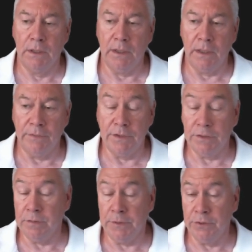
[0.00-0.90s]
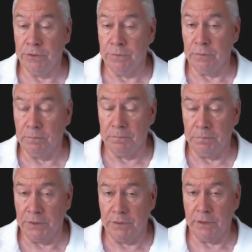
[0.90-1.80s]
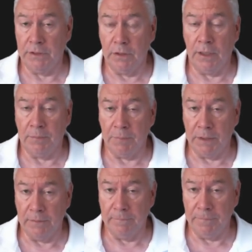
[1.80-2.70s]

If this has been useful, please click the like button,